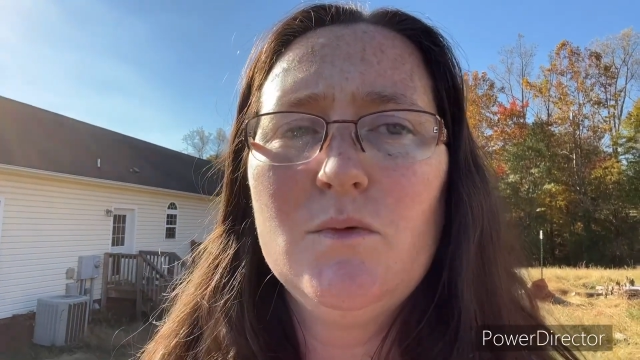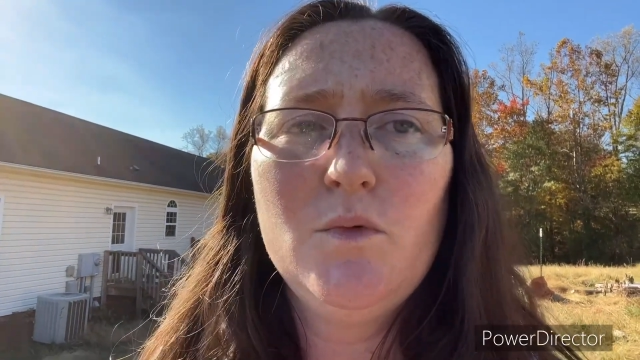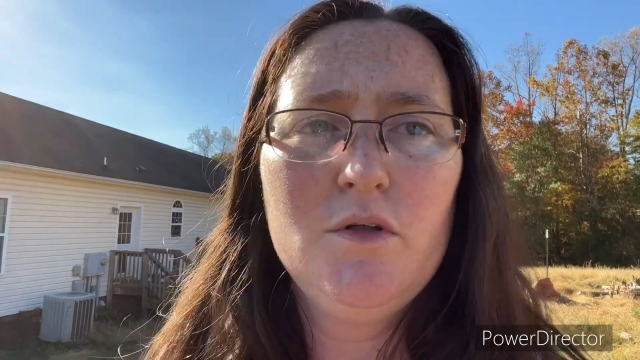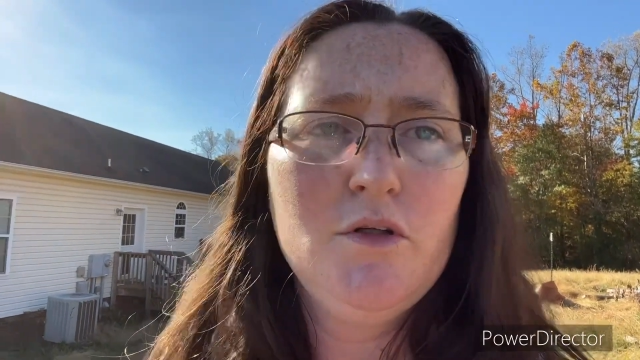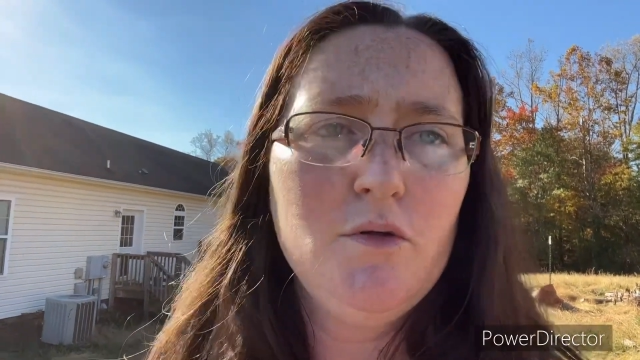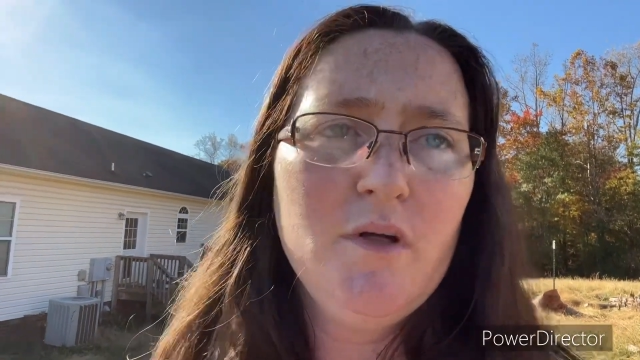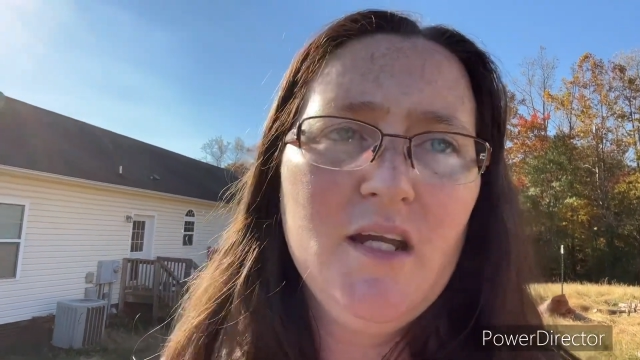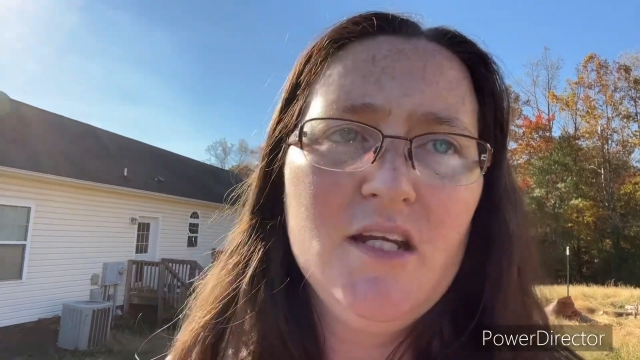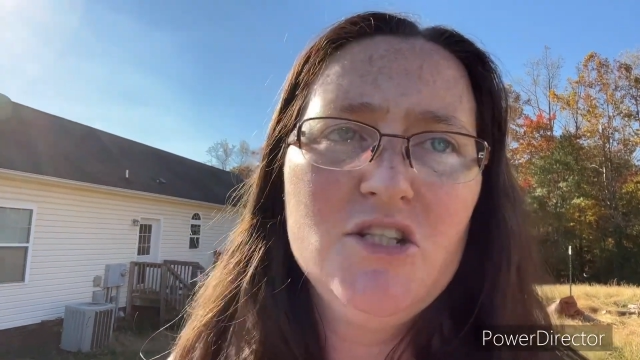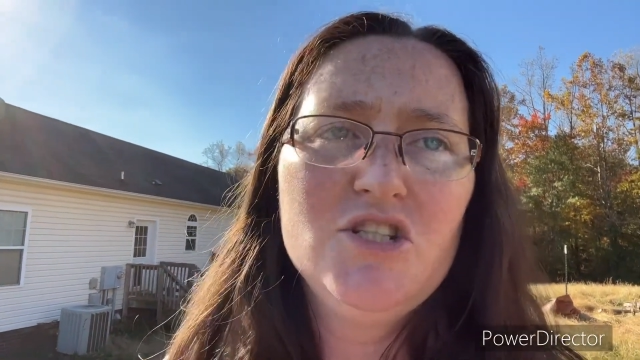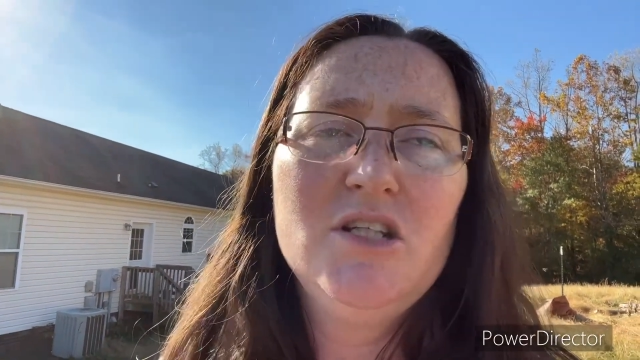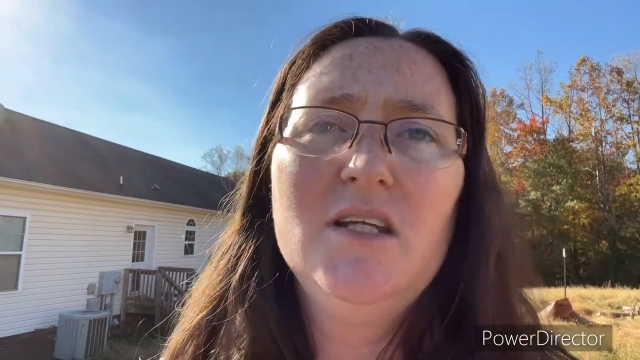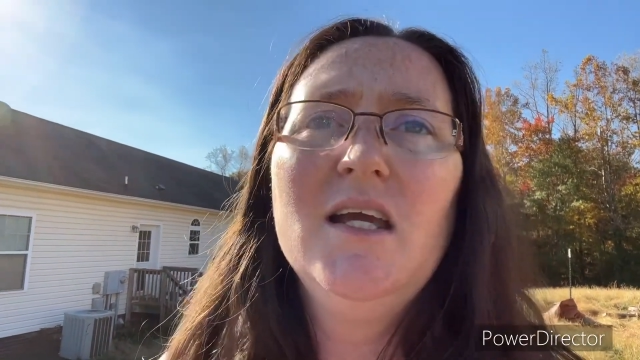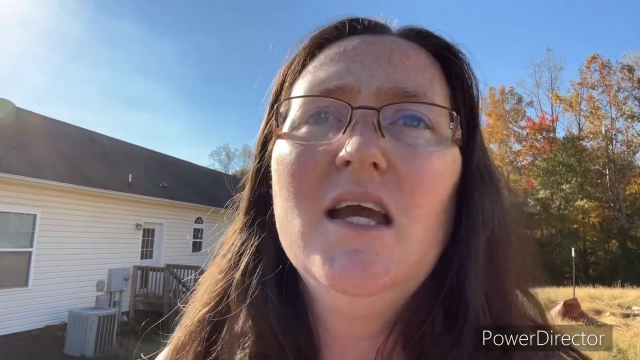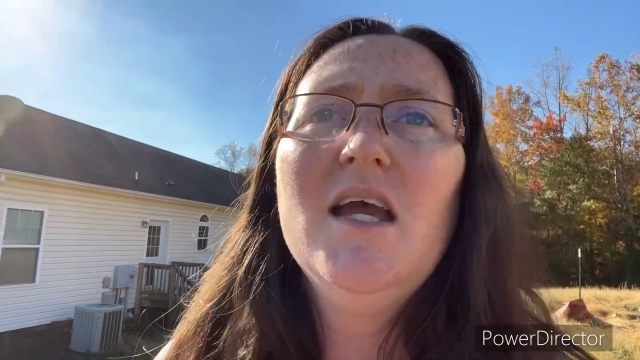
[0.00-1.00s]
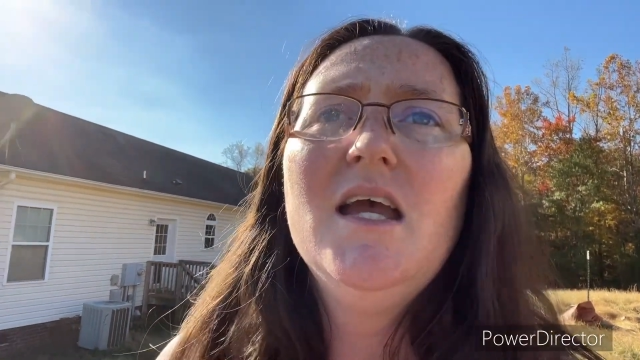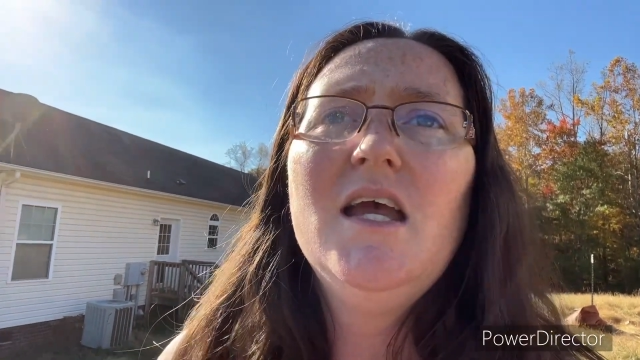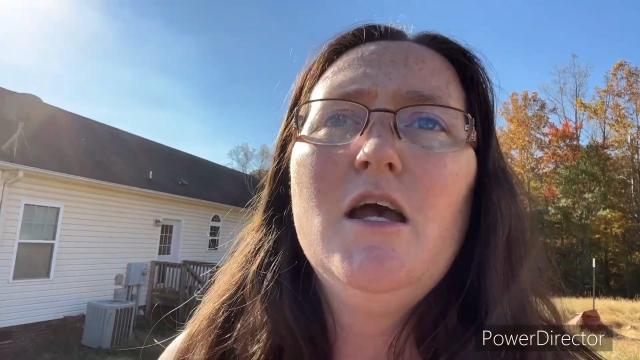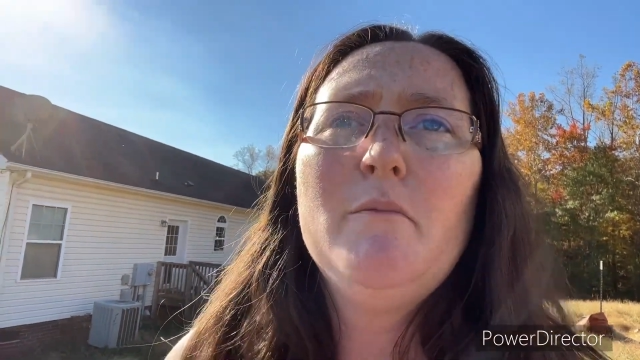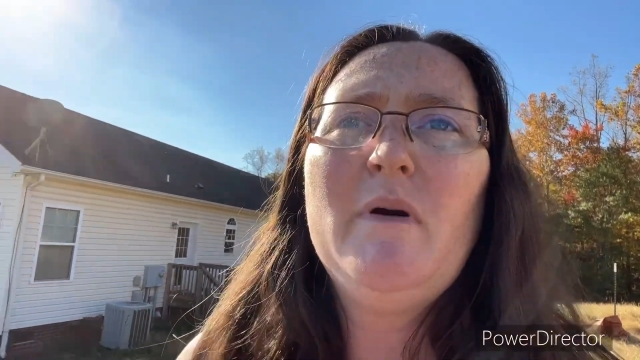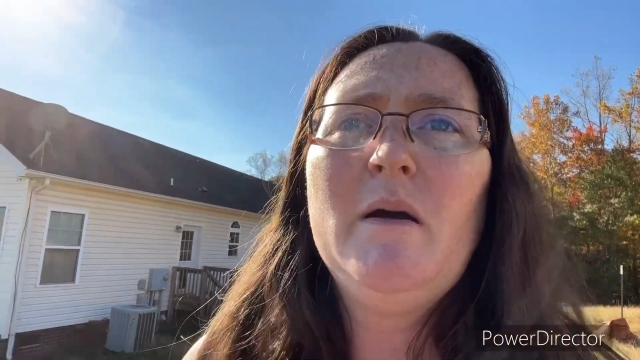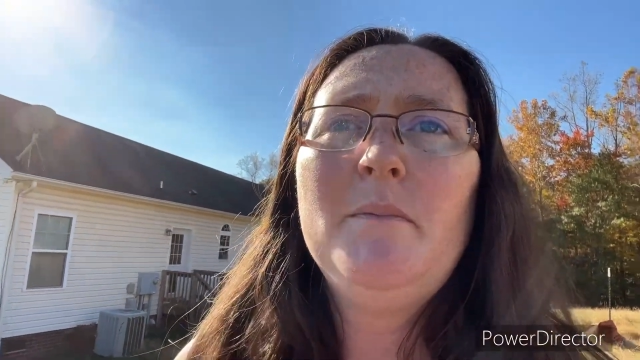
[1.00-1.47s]
one location,
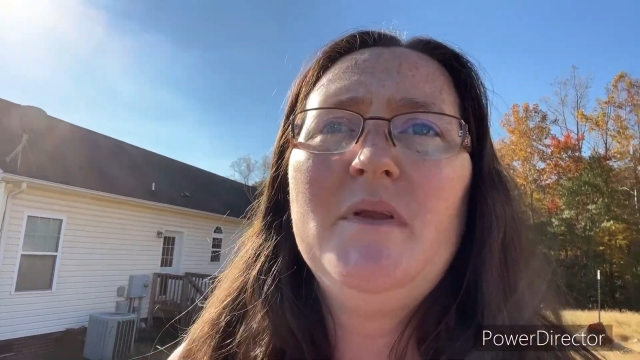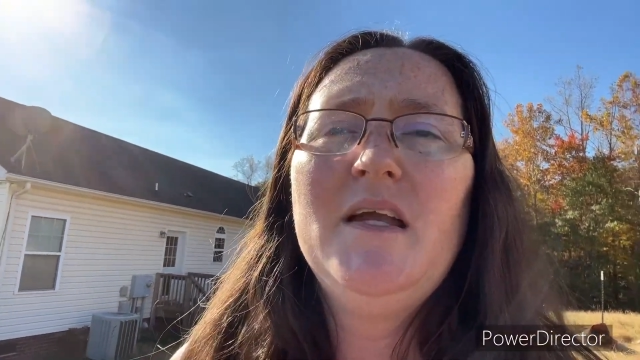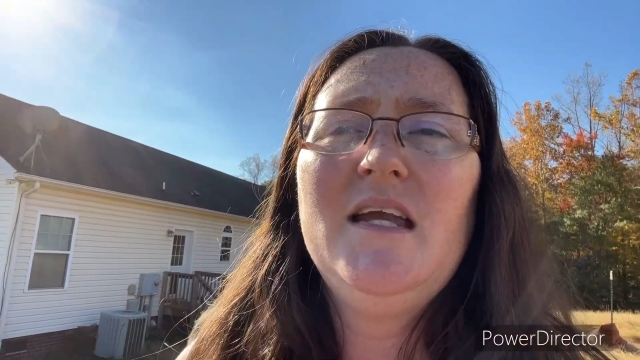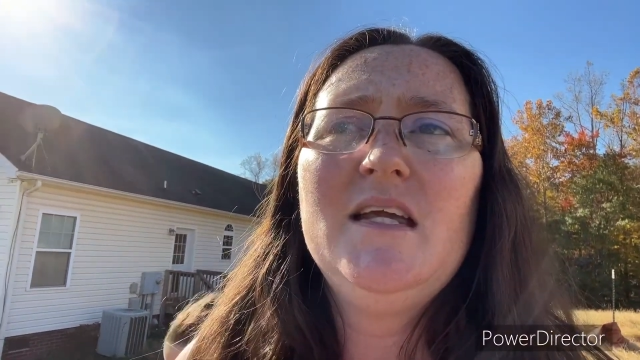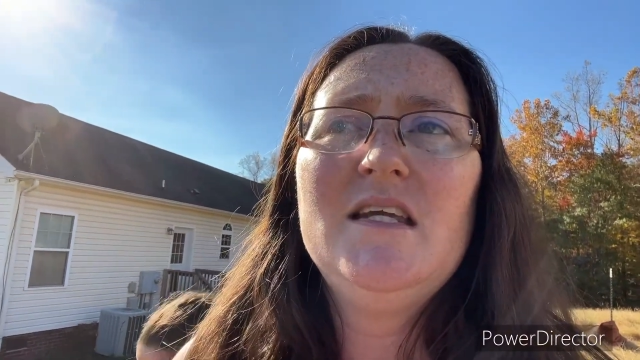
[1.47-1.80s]
and my plan